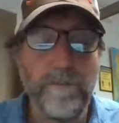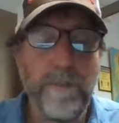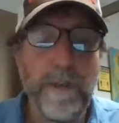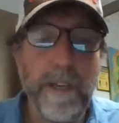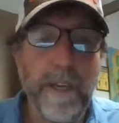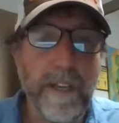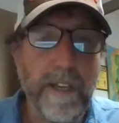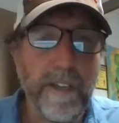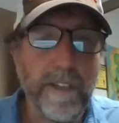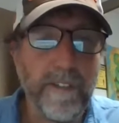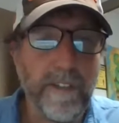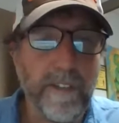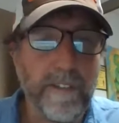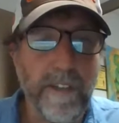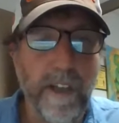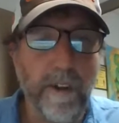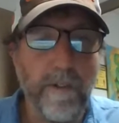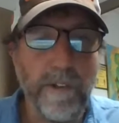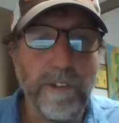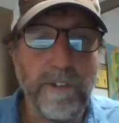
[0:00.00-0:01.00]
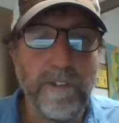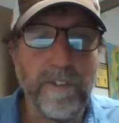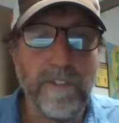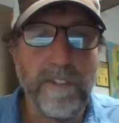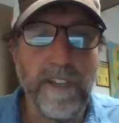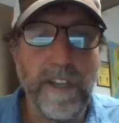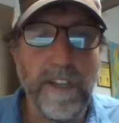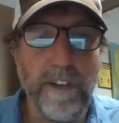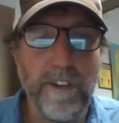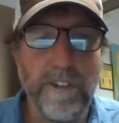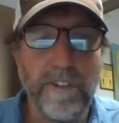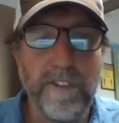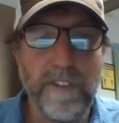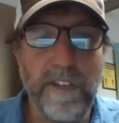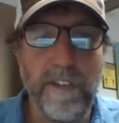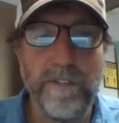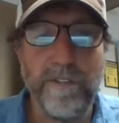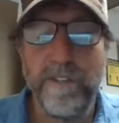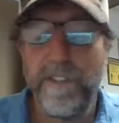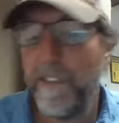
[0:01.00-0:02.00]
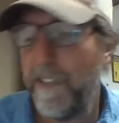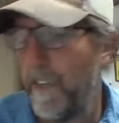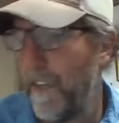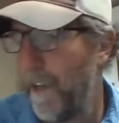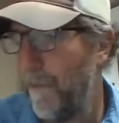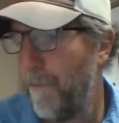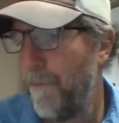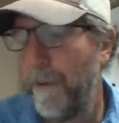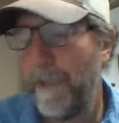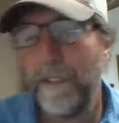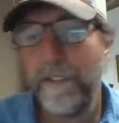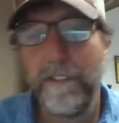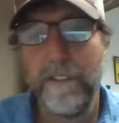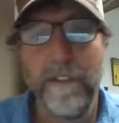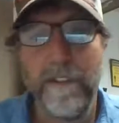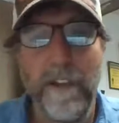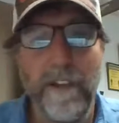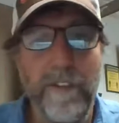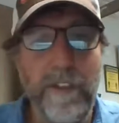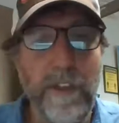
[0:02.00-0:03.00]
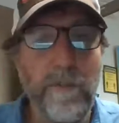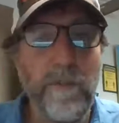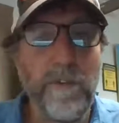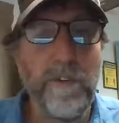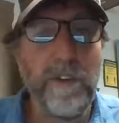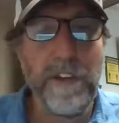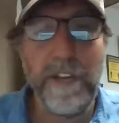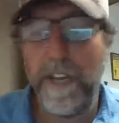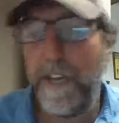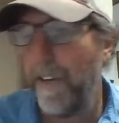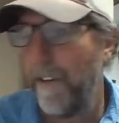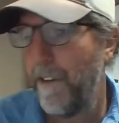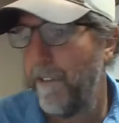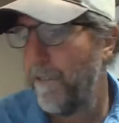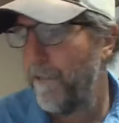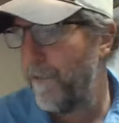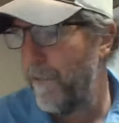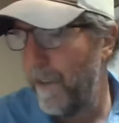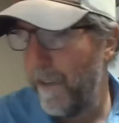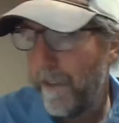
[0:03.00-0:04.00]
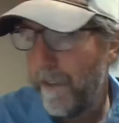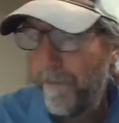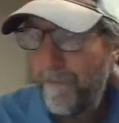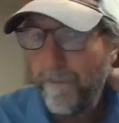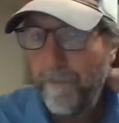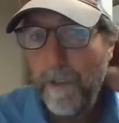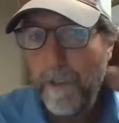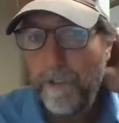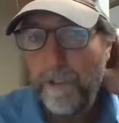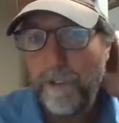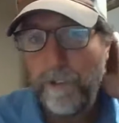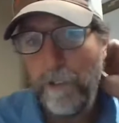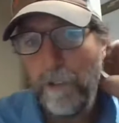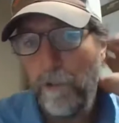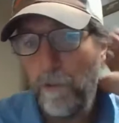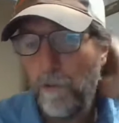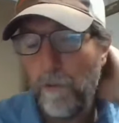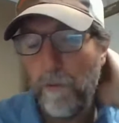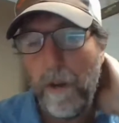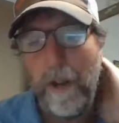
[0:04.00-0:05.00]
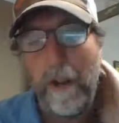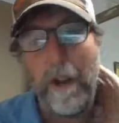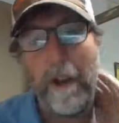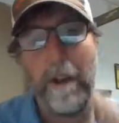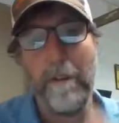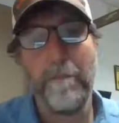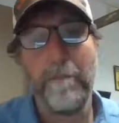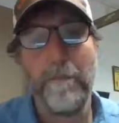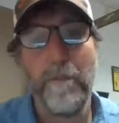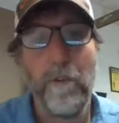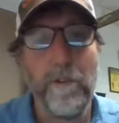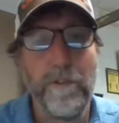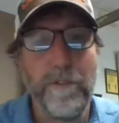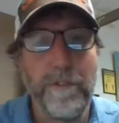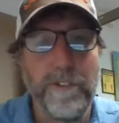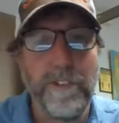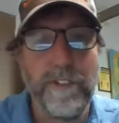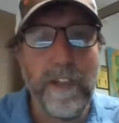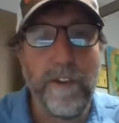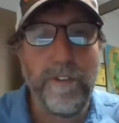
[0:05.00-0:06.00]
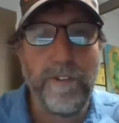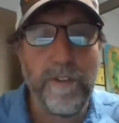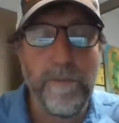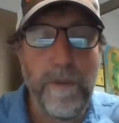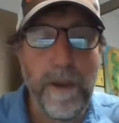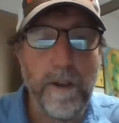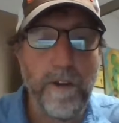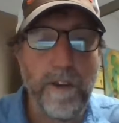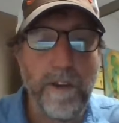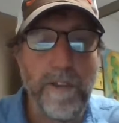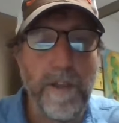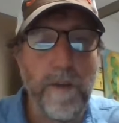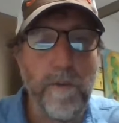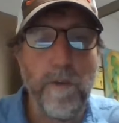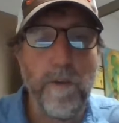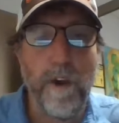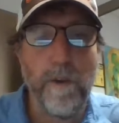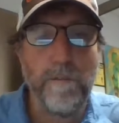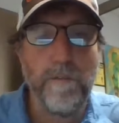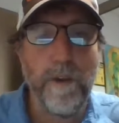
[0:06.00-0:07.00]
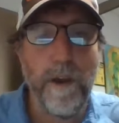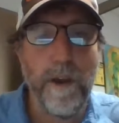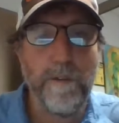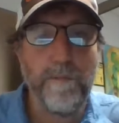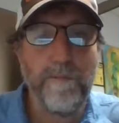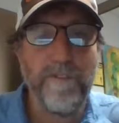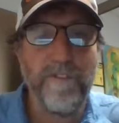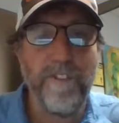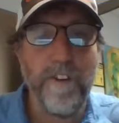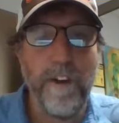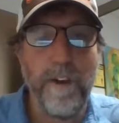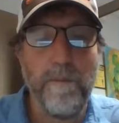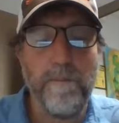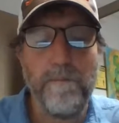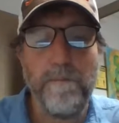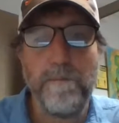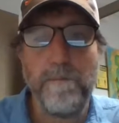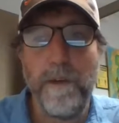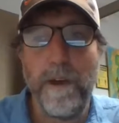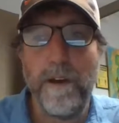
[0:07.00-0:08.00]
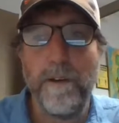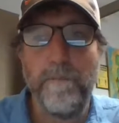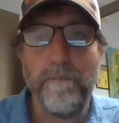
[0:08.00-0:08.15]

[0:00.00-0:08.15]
and pigs, that's how we sustain ourselves today. But they weren't native to North or South America. They were all brought from